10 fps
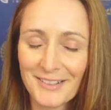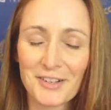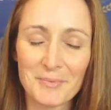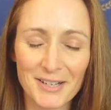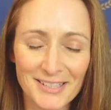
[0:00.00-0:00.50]
Not
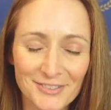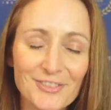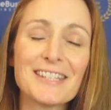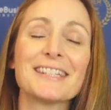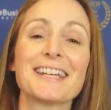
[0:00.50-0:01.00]
commercial,
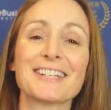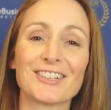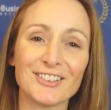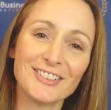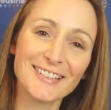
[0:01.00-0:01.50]

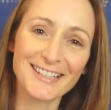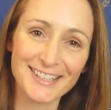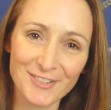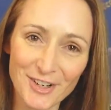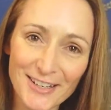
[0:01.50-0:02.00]
residential. That's
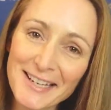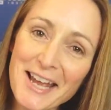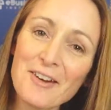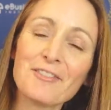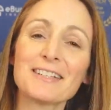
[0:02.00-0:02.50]
the word,
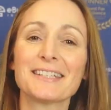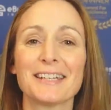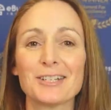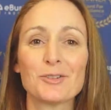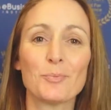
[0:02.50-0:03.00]

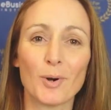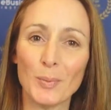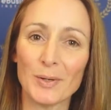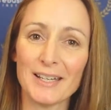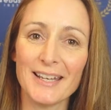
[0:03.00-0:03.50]
residential
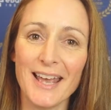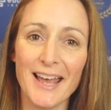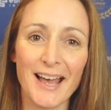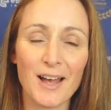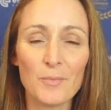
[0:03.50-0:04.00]
property.
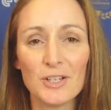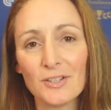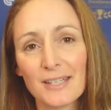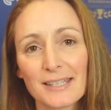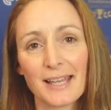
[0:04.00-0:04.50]
And we
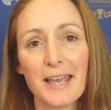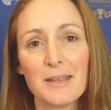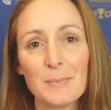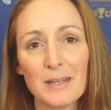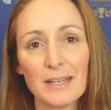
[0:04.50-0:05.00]
do the
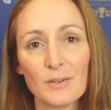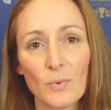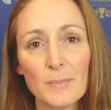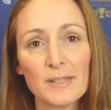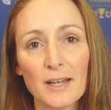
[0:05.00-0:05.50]
same in
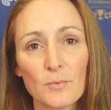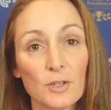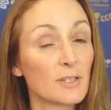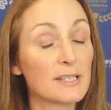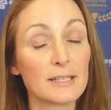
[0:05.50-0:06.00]
website
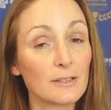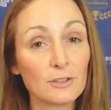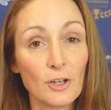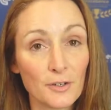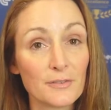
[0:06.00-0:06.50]
world, because there's a
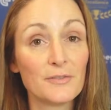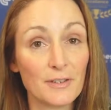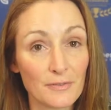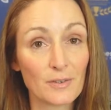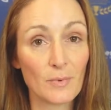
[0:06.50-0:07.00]
lot of
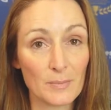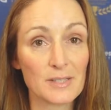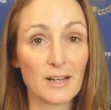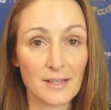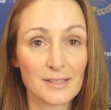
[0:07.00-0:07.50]
different
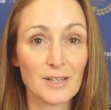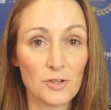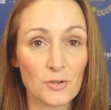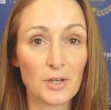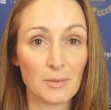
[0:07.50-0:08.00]
websites that
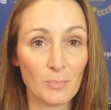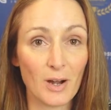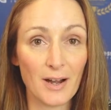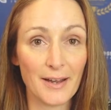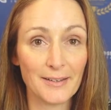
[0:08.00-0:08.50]
you can
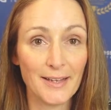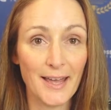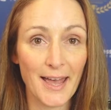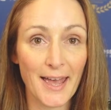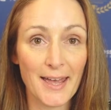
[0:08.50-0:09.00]
buy,
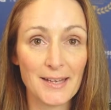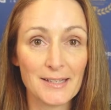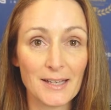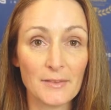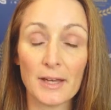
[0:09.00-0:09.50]

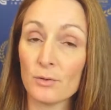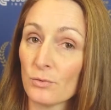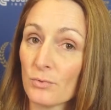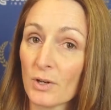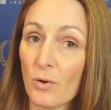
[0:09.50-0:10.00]
and they
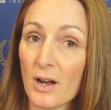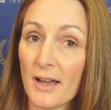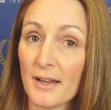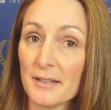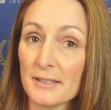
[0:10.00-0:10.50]
all
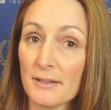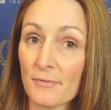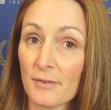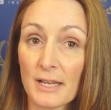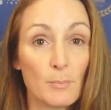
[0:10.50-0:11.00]
require
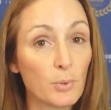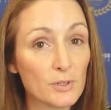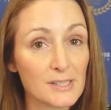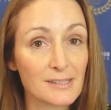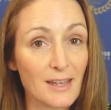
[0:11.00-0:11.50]
different inputs.